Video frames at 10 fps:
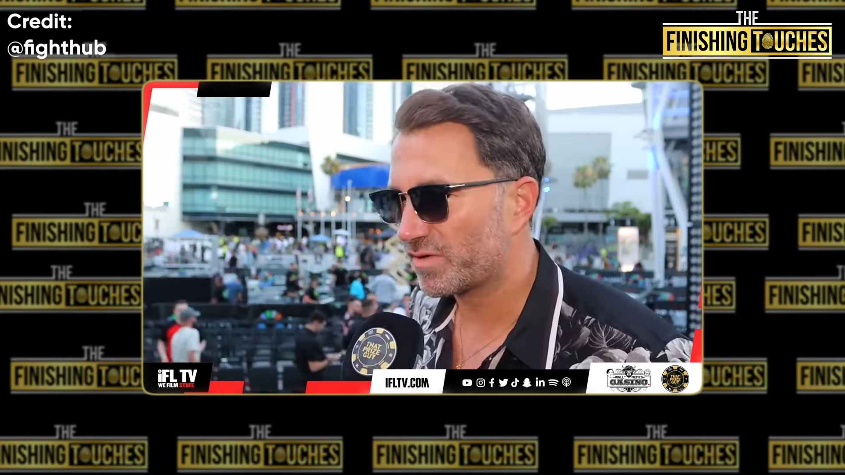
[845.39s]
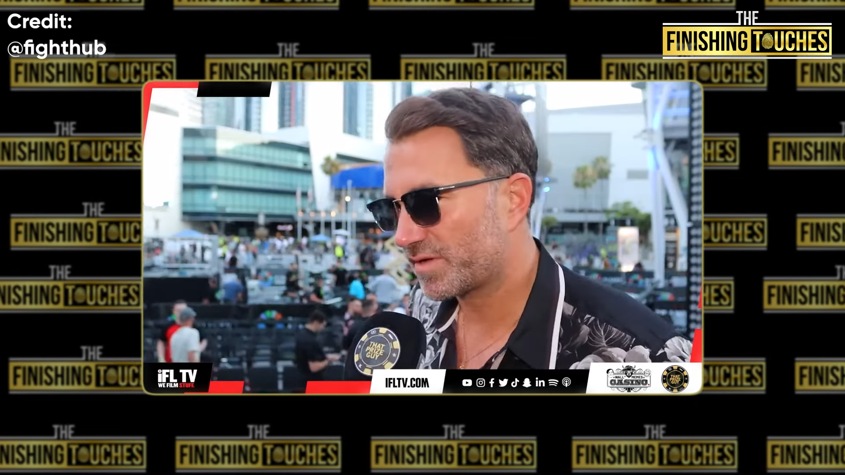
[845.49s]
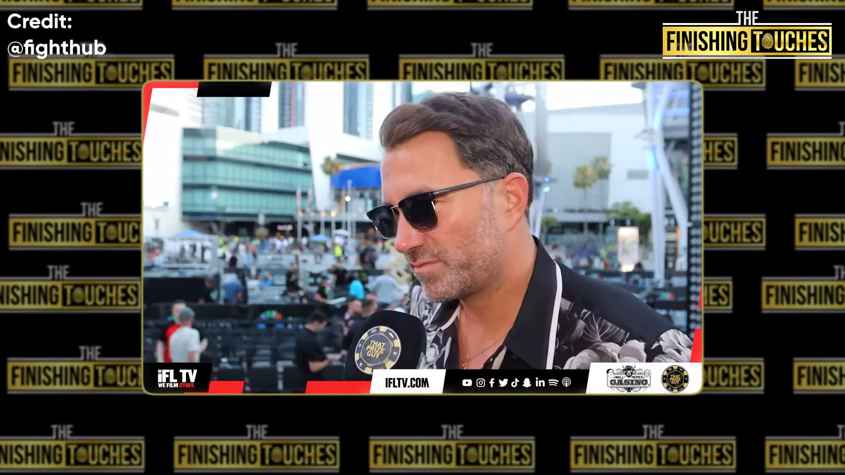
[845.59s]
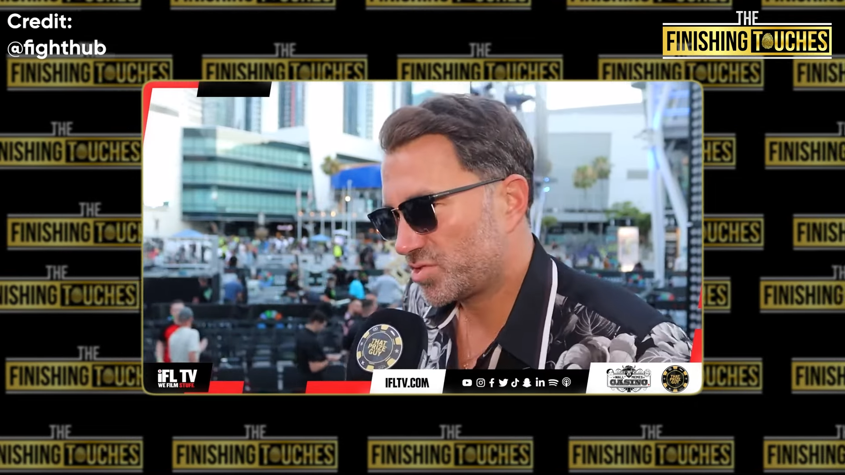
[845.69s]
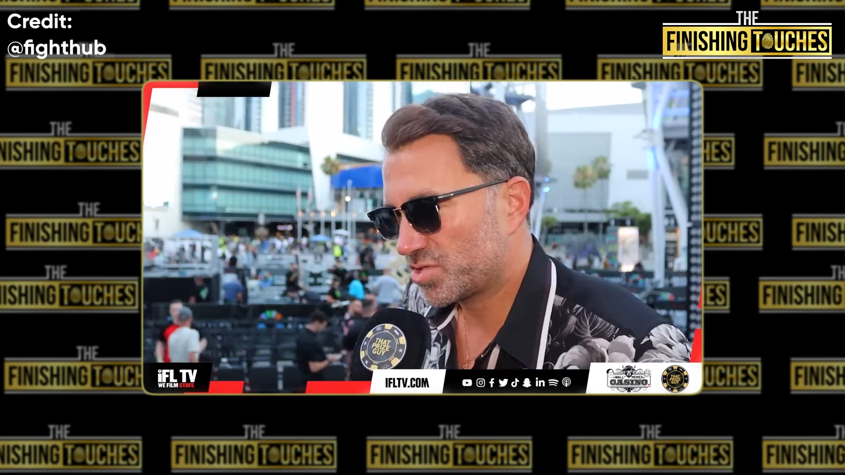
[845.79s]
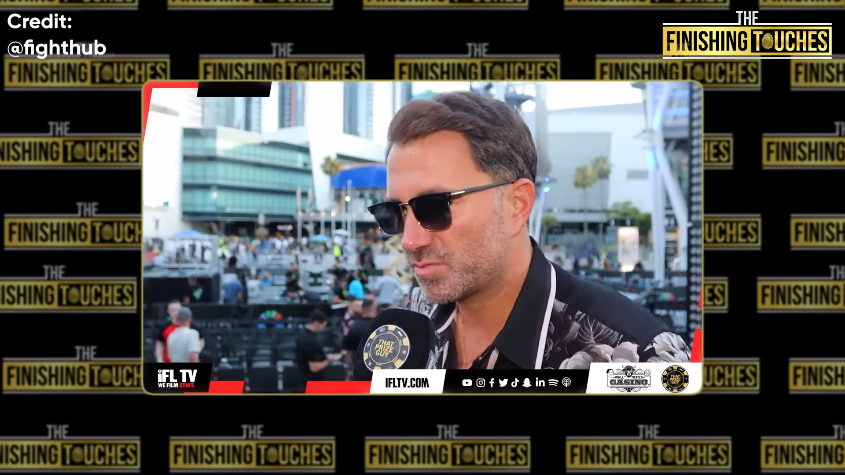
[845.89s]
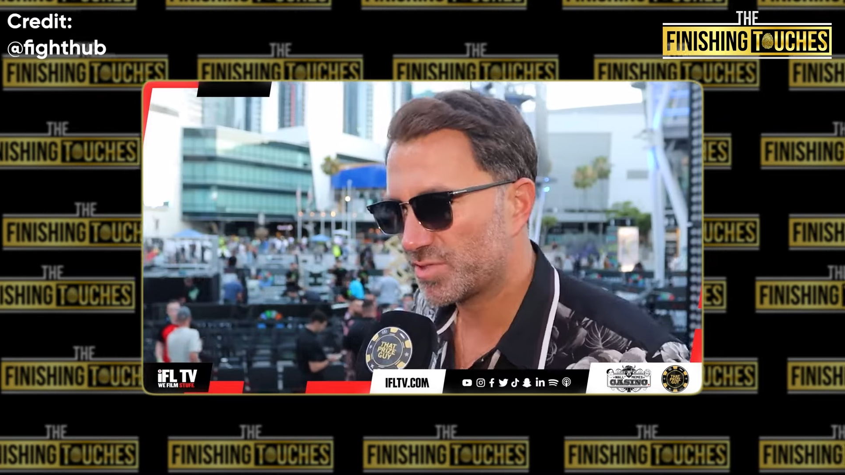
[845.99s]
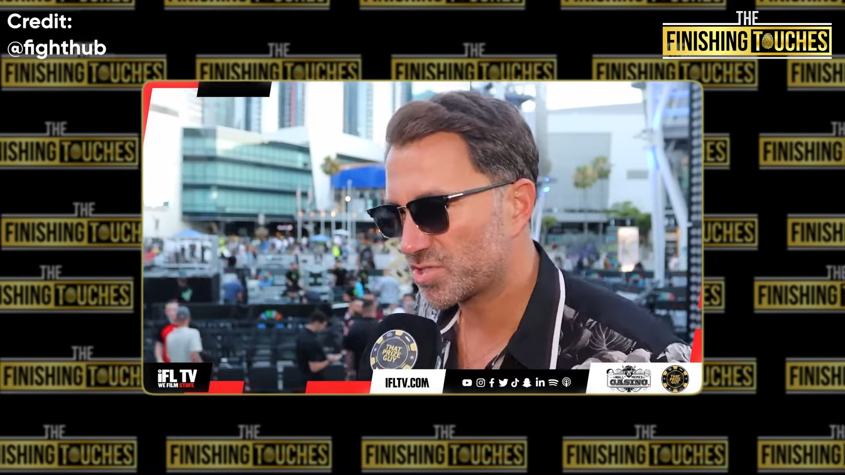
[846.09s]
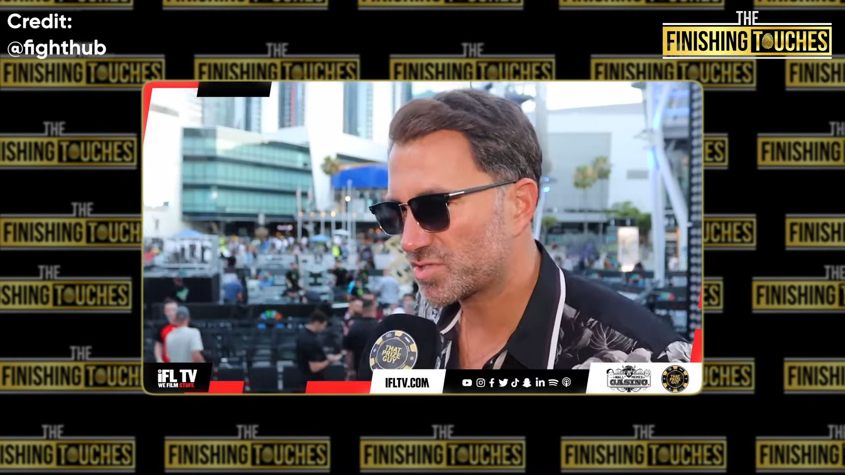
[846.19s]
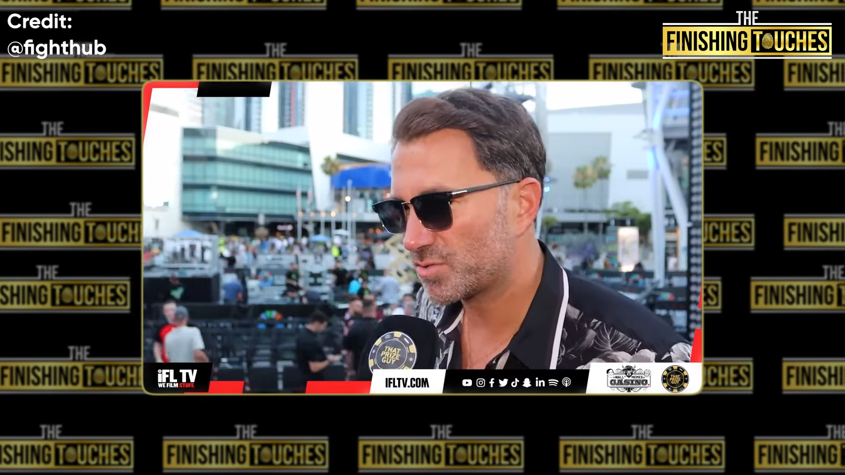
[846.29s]
I think we should
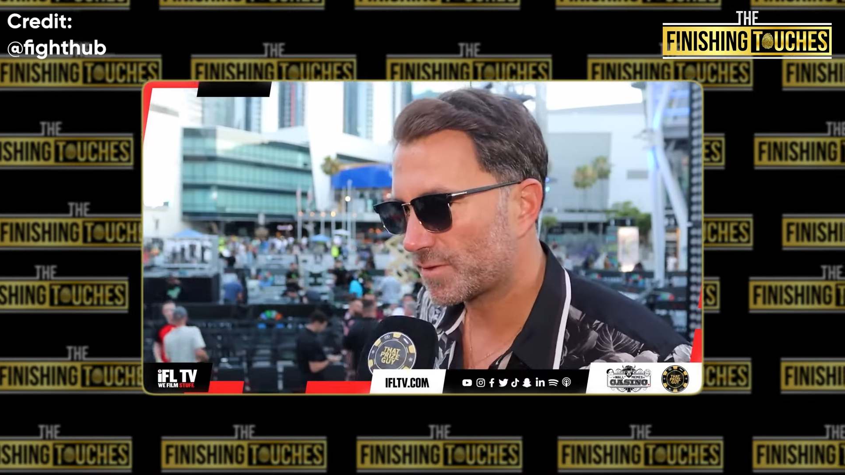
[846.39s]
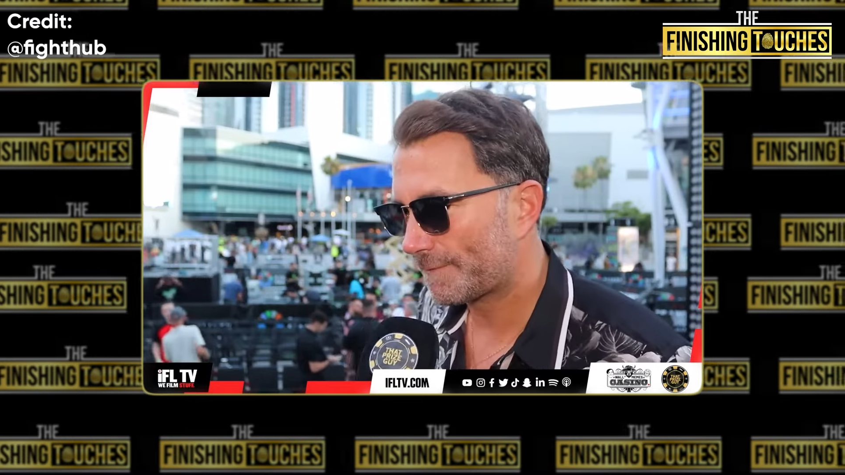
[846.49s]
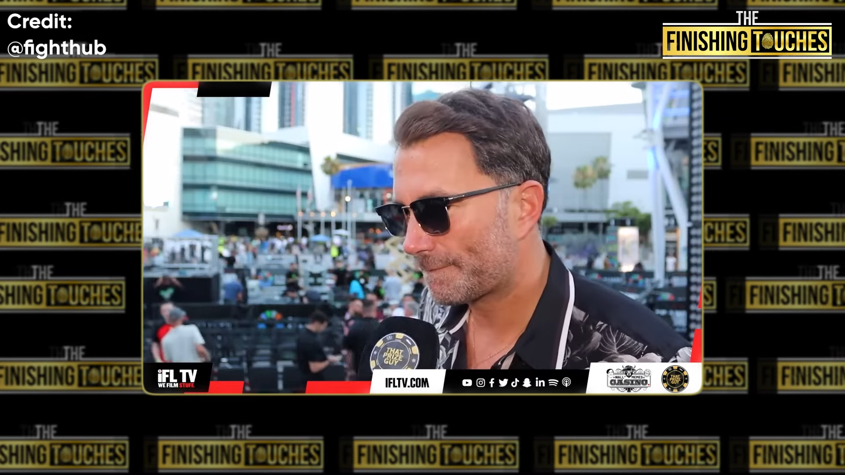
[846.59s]
talk.